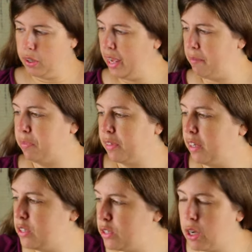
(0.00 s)
Okay,
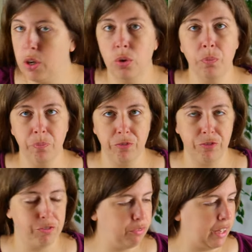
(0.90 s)
so
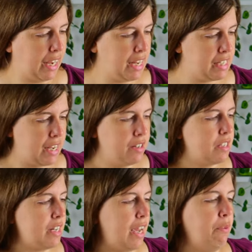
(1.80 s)
like I said,
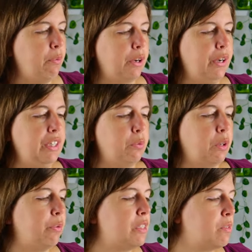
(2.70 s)
today we're going to
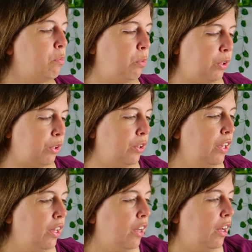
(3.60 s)
work with some wool.
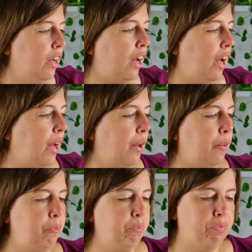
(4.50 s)

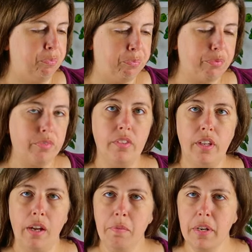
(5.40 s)
Um, I'm